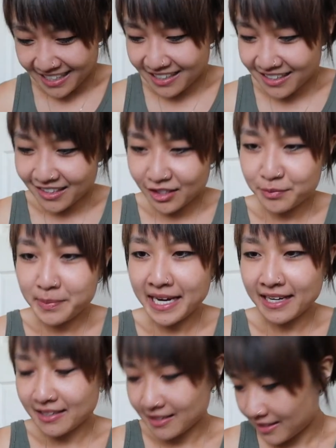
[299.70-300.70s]
And another
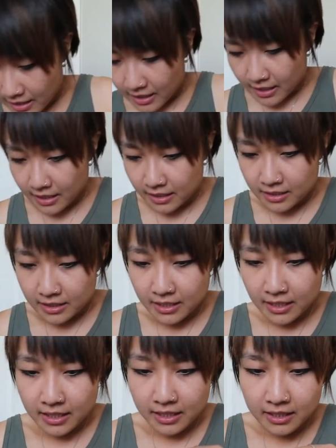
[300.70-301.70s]
pen. And
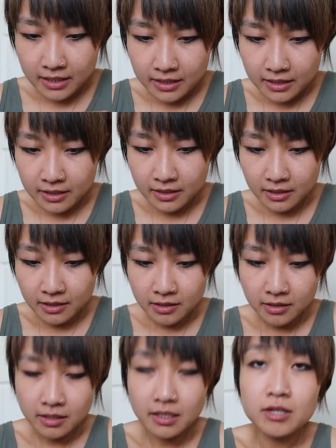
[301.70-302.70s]
then
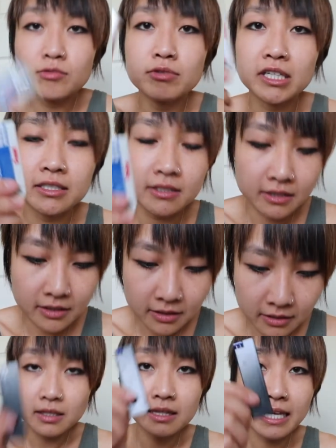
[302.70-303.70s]

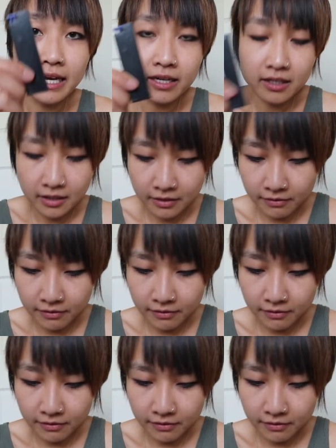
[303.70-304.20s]
eraser, lead